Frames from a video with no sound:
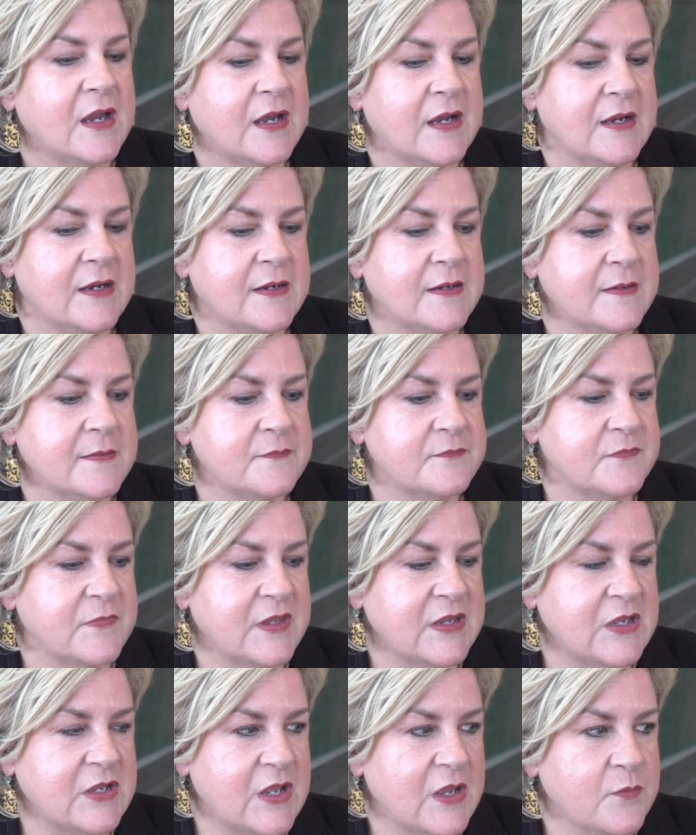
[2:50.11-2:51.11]

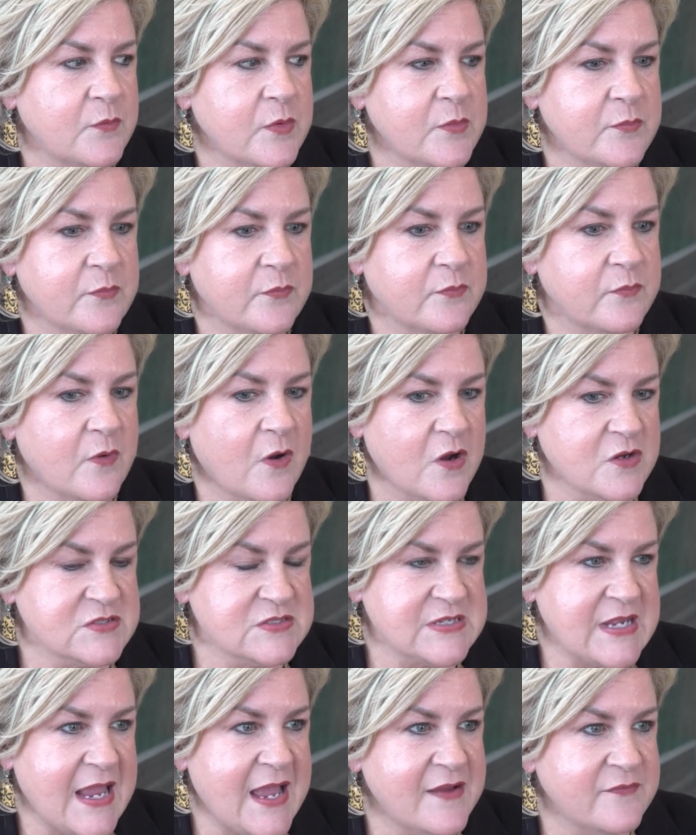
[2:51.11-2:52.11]
Um, you know, we're our
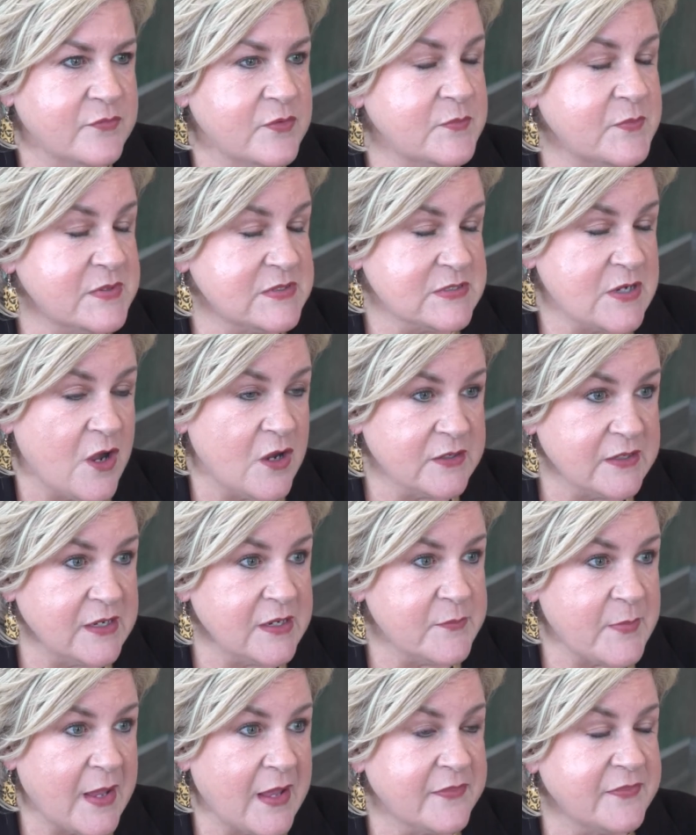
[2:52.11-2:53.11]
staff. We've been talking
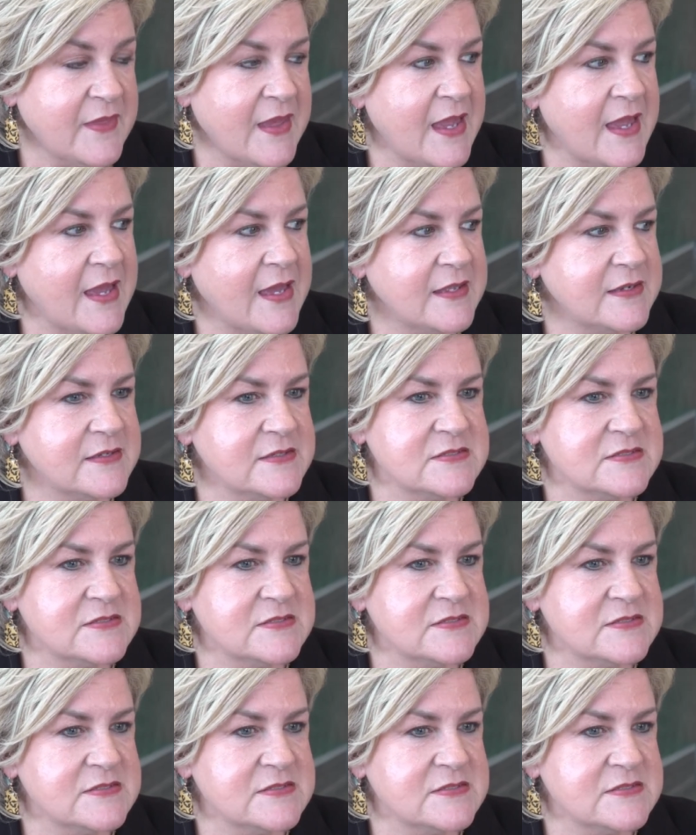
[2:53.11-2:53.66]
about that.